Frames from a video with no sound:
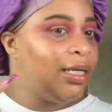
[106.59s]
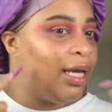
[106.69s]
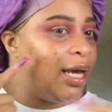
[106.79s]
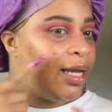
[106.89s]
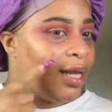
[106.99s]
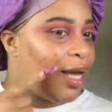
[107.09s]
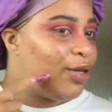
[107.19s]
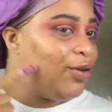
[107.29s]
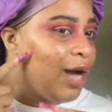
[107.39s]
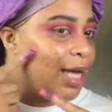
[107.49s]
yeah,
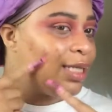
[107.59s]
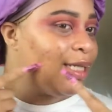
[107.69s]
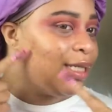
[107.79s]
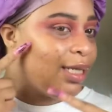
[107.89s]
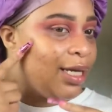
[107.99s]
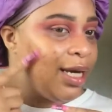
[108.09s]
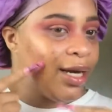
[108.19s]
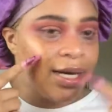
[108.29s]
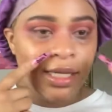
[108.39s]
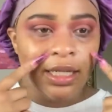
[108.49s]
like you guys can see
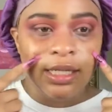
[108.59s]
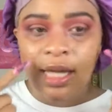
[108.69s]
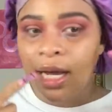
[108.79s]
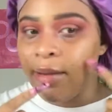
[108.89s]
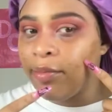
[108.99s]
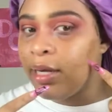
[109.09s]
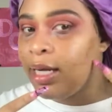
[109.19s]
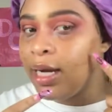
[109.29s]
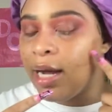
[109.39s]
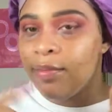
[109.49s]
here, it looks like I'm
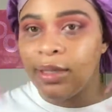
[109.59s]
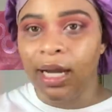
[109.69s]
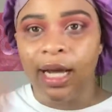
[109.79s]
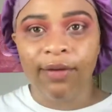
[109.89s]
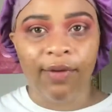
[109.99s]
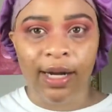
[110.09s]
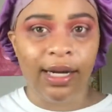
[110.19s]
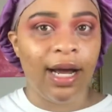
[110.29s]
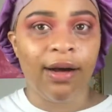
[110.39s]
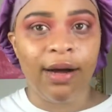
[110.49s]
breaking out, but like right
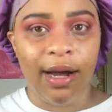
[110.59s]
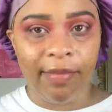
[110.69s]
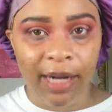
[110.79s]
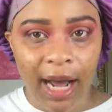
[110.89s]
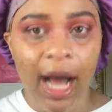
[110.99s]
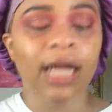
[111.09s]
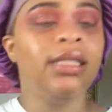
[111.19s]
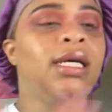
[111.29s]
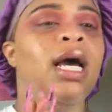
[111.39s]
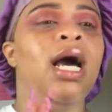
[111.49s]
now I'm not.